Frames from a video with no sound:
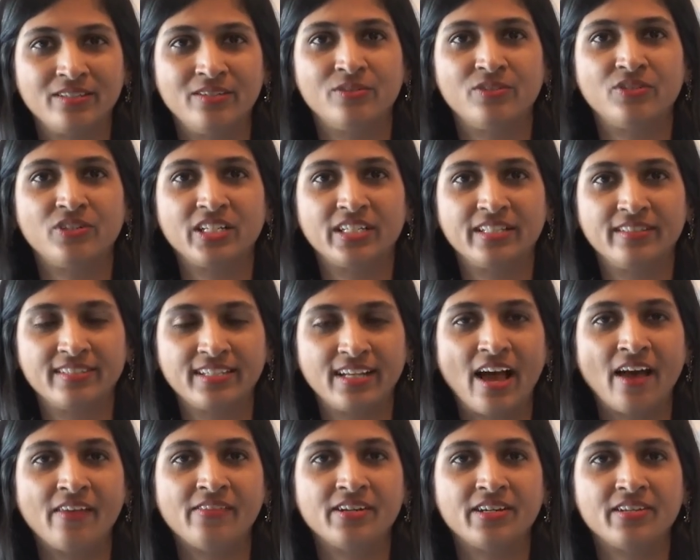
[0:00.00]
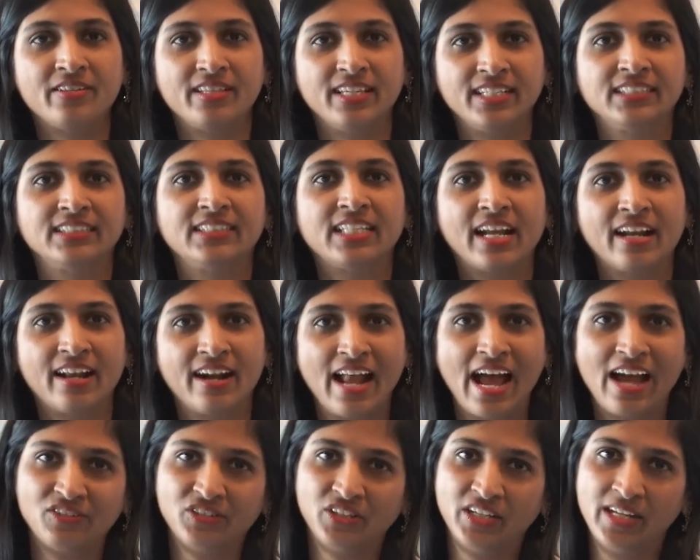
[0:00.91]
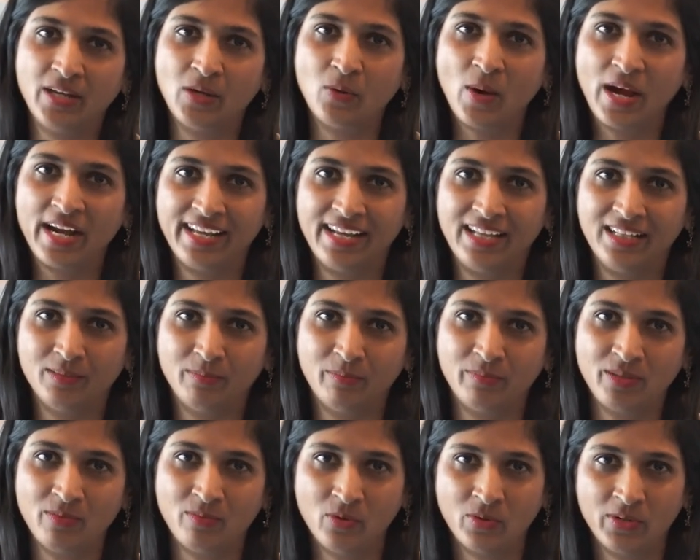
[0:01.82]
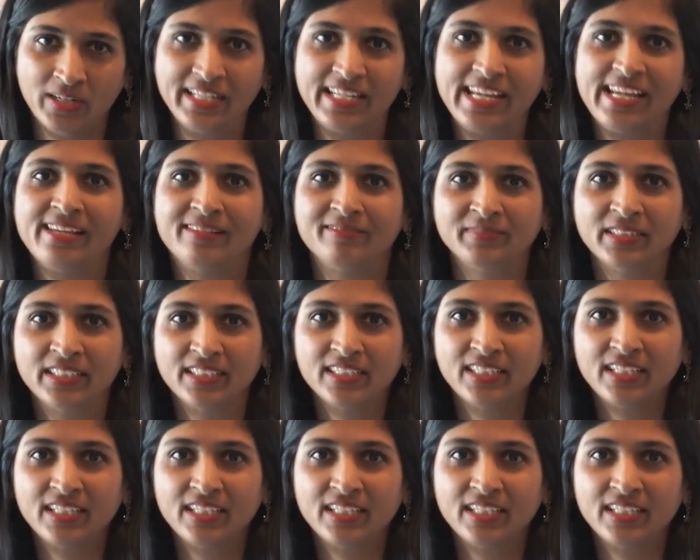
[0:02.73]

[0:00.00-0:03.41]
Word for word: nutrients, and other things that are actually quite health promoting.